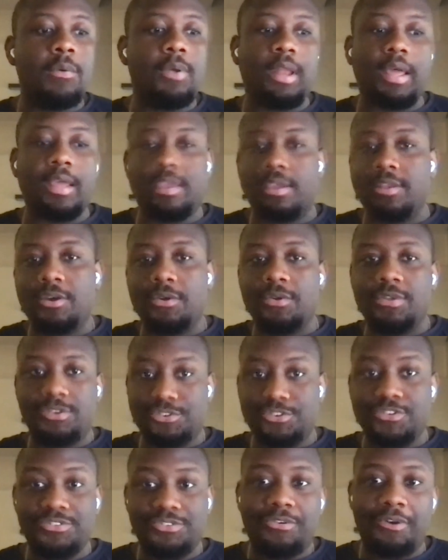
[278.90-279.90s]
they were like, you know,
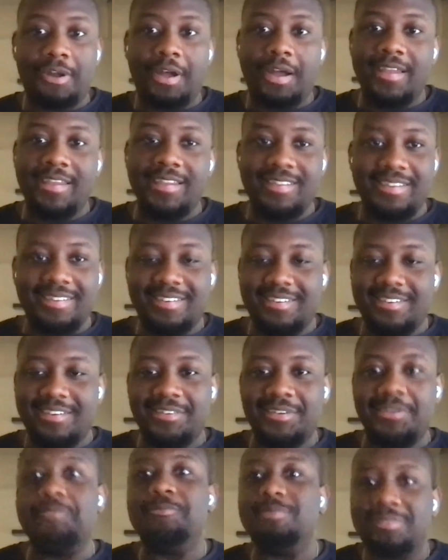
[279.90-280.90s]
you should try, you know,
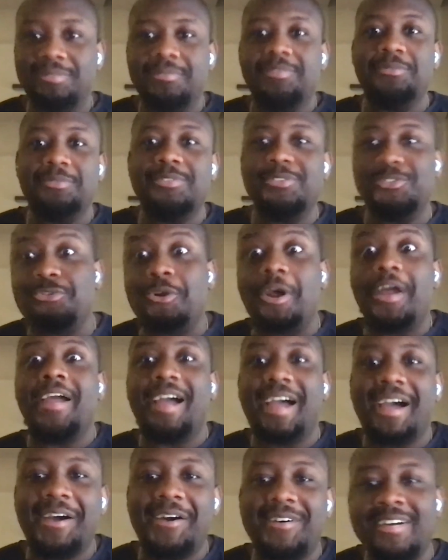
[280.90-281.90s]
and try
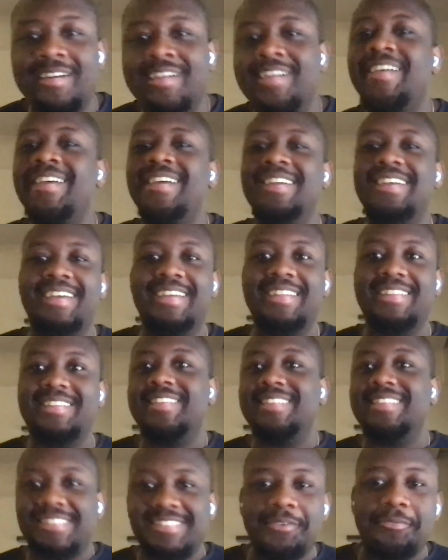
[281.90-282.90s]
it out
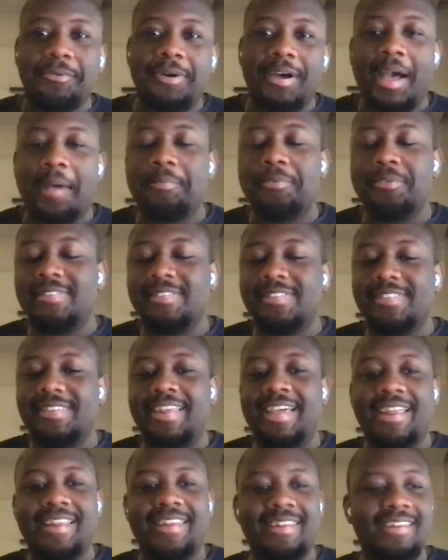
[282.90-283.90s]
and see what happens.
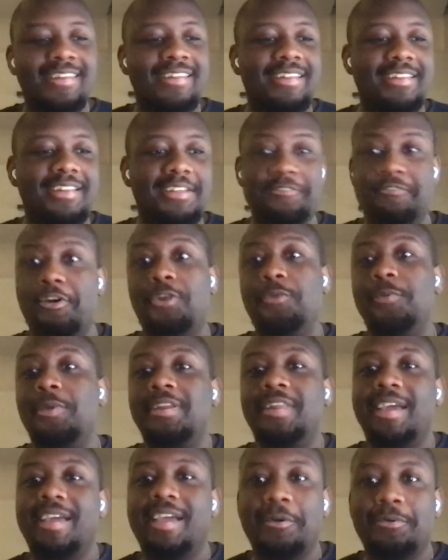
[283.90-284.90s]
And then the
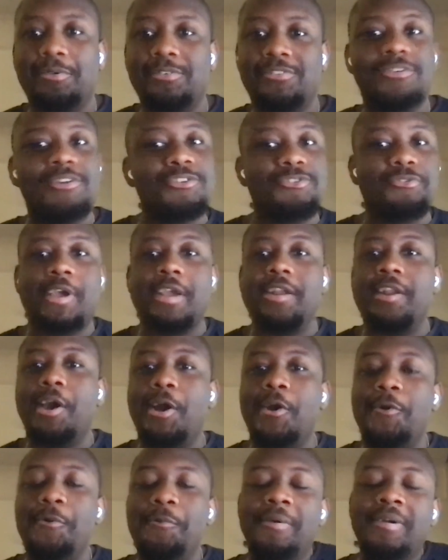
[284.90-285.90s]
following day, I was on the train
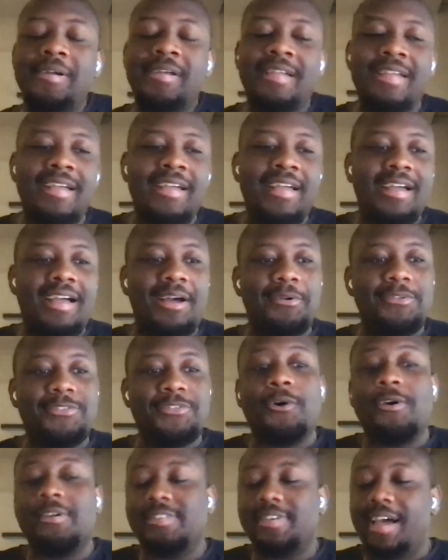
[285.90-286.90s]
home. I was
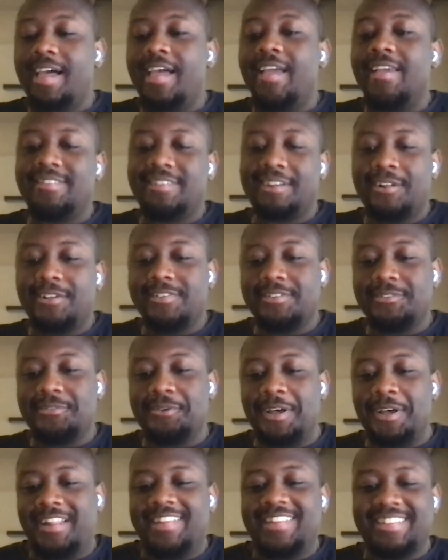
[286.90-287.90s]
talking to Ike Shells as
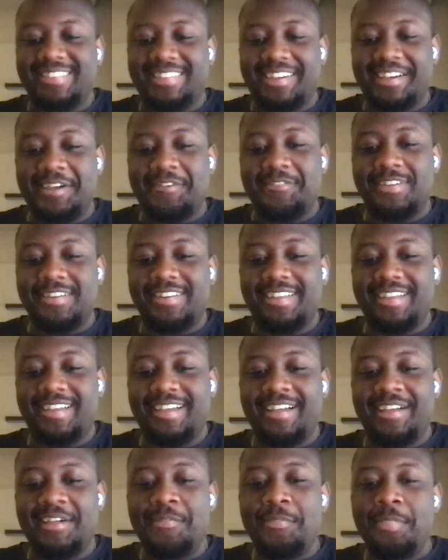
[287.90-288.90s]
well at the time,
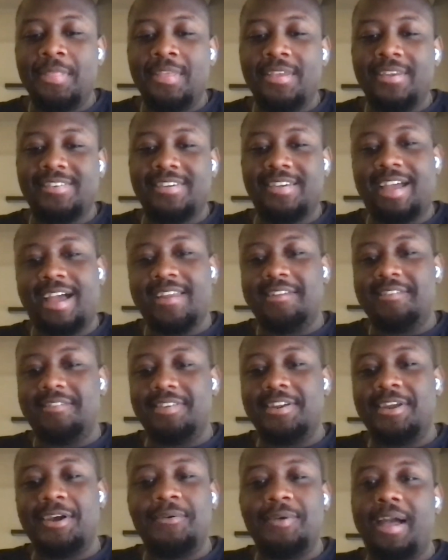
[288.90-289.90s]
and he kind
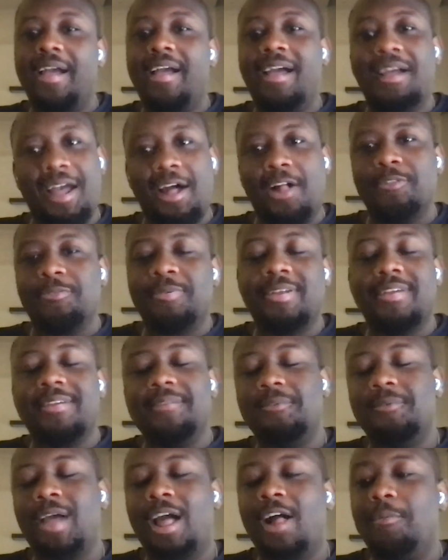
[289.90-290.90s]
of, you know, helped
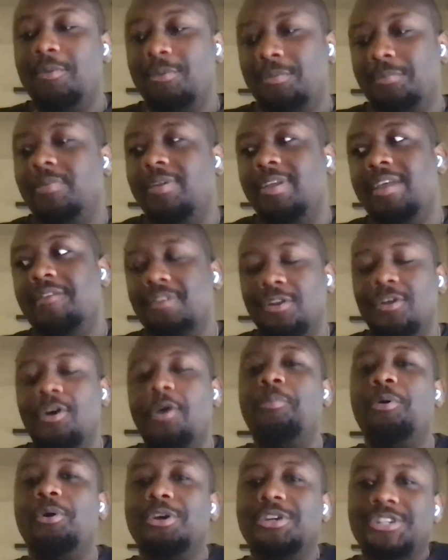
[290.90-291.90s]
me give a
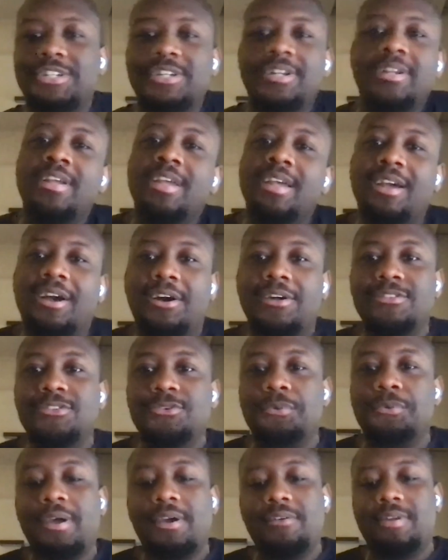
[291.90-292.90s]
little push on
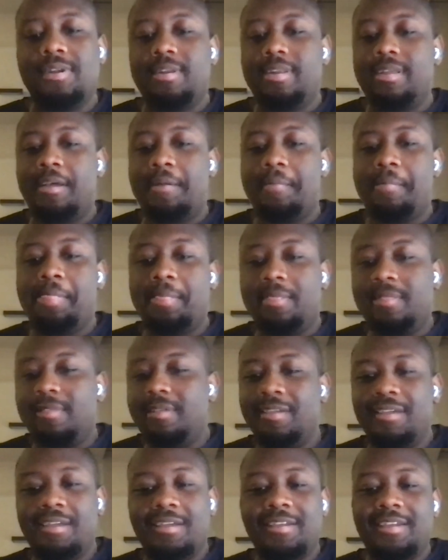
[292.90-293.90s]
Twitter, and
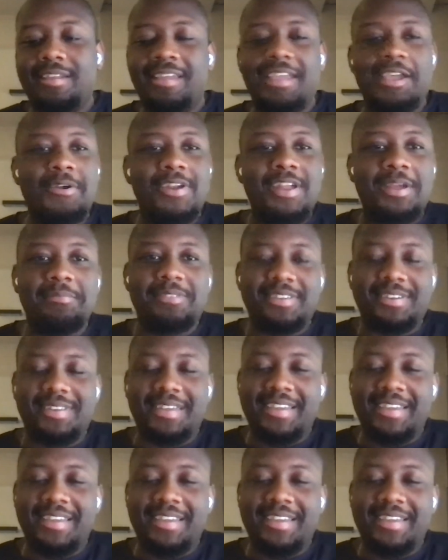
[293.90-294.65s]
here I am